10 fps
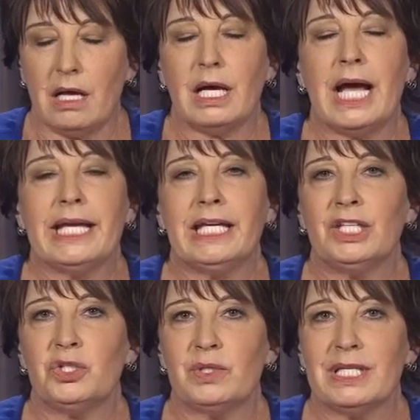I
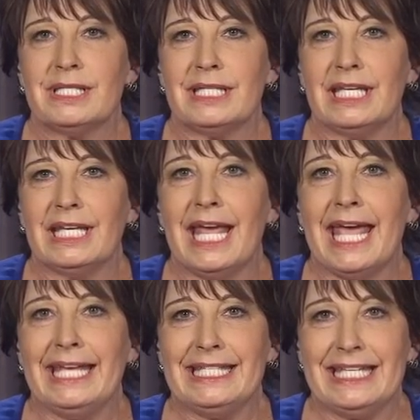can do this in
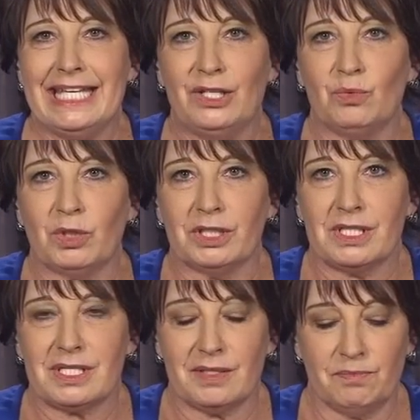eighteen
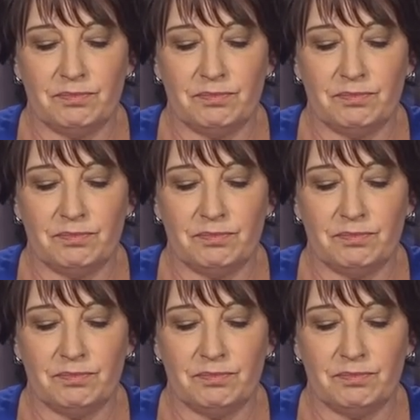words.